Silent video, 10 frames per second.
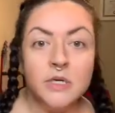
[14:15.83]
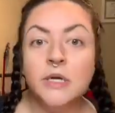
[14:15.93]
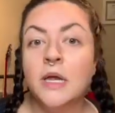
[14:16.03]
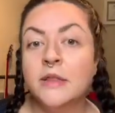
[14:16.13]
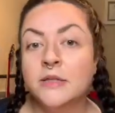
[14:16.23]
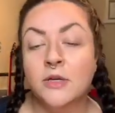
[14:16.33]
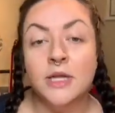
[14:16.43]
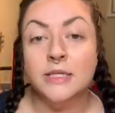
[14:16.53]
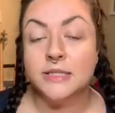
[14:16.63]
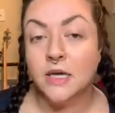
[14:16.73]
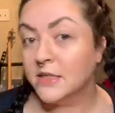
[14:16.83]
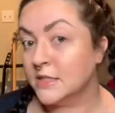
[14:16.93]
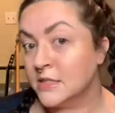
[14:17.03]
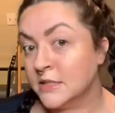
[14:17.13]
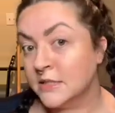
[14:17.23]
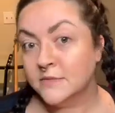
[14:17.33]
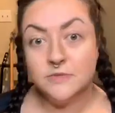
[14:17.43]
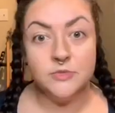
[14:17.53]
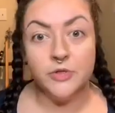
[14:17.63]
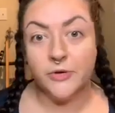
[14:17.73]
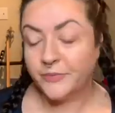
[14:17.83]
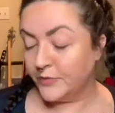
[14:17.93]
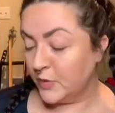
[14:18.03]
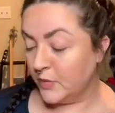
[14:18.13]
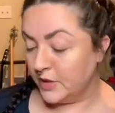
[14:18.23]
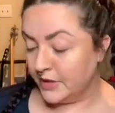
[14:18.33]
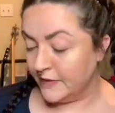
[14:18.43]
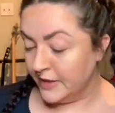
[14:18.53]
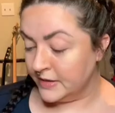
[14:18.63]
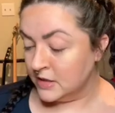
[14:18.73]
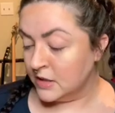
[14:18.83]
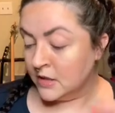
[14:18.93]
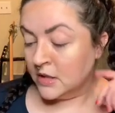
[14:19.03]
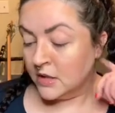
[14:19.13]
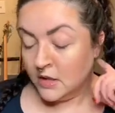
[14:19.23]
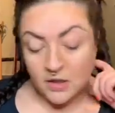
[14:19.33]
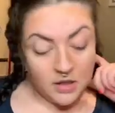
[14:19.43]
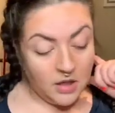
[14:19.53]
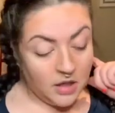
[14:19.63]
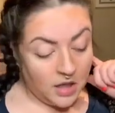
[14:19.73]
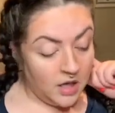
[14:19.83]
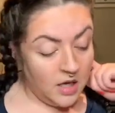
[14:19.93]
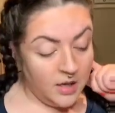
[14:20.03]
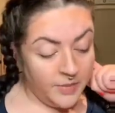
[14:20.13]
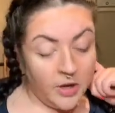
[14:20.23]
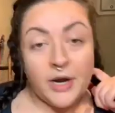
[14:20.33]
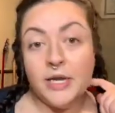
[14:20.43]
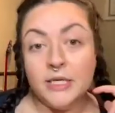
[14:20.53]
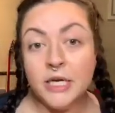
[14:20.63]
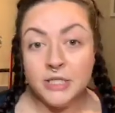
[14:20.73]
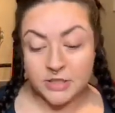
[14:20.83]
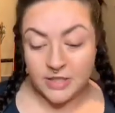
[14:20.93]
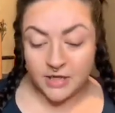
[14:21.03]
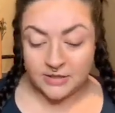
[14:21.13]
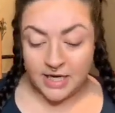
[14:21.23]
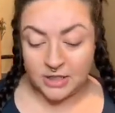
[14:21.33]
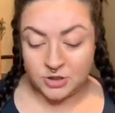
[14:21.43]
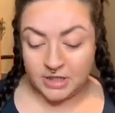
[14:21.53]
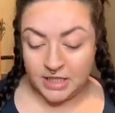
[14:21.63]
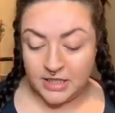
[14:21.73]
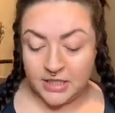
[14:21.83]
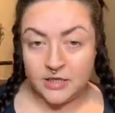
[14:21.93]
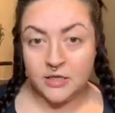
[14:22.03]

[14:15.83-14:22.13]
I think they're at least cousins. So we'll leave it. All right, so now to actually getting